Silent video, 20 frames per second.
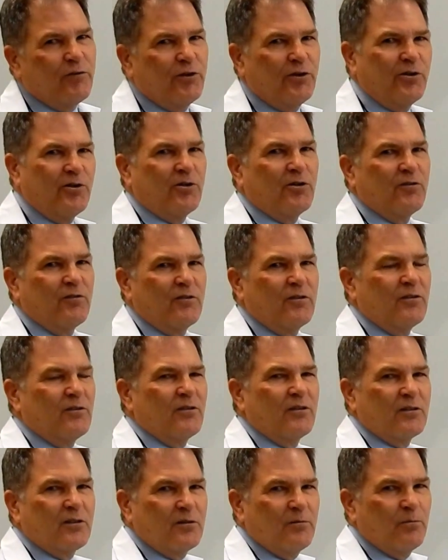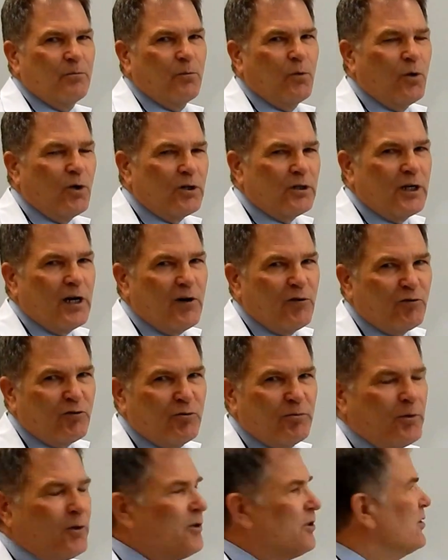if you're more
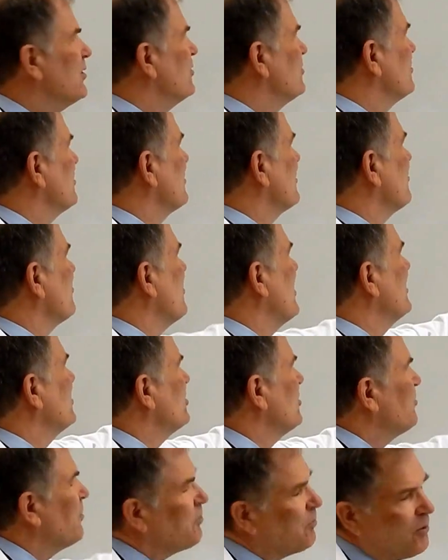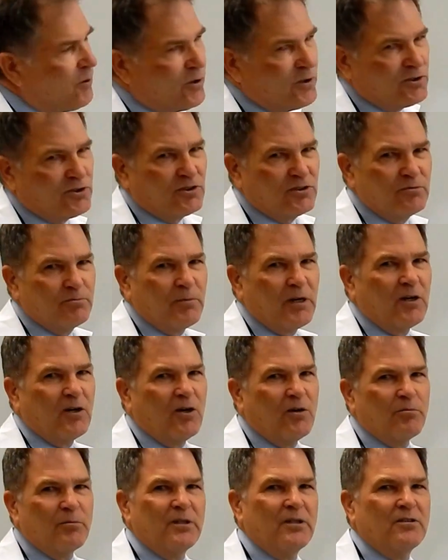comfortable using the ratio proportion, by
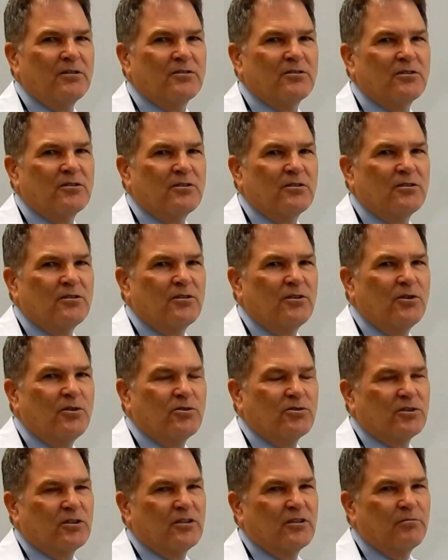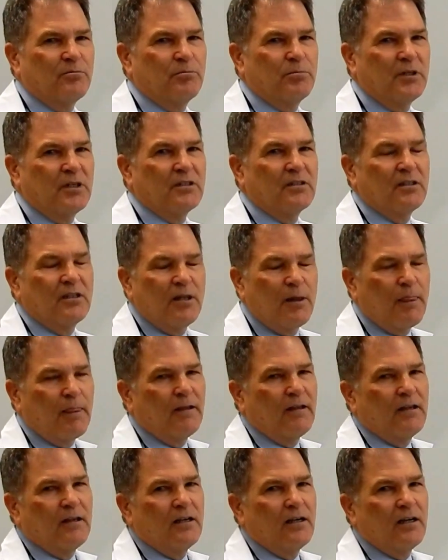all means use it, but
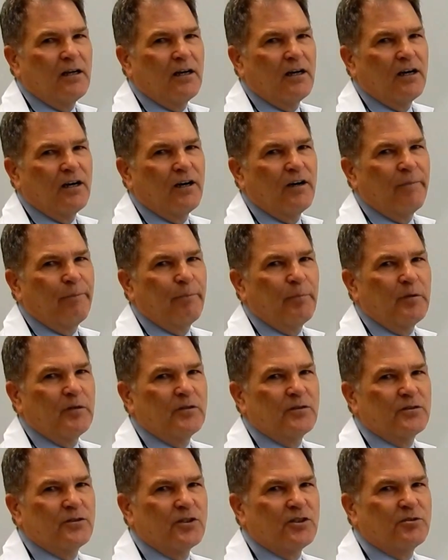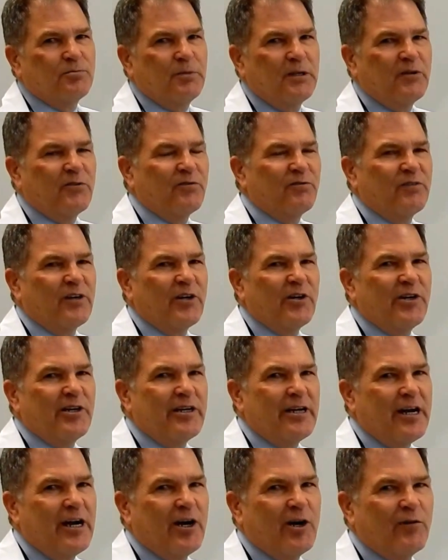uh, just be
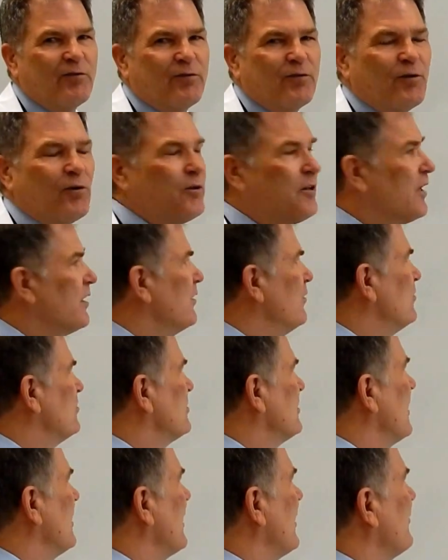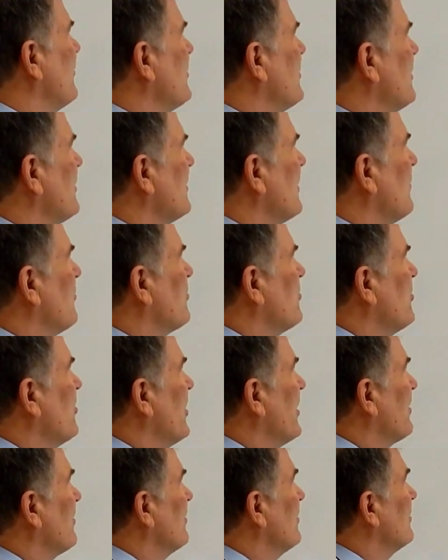very careful that you set everything up
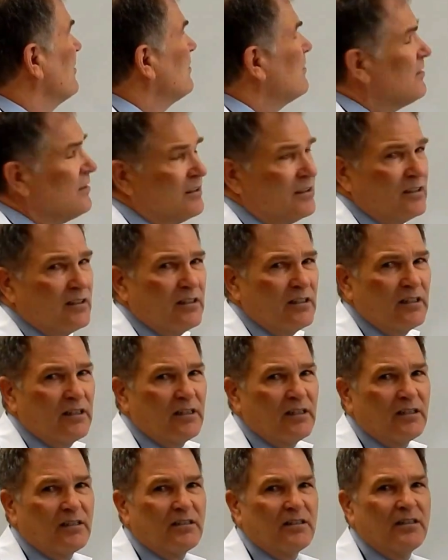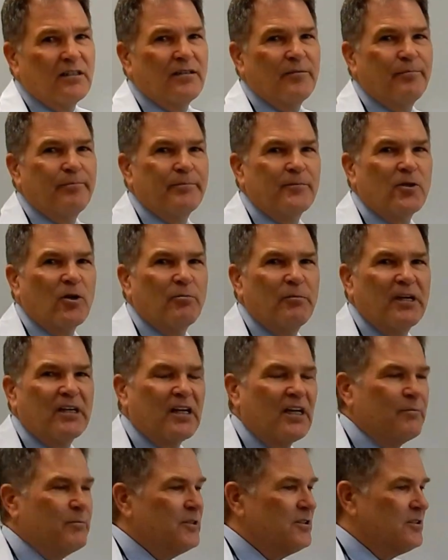correctly and um, don't make any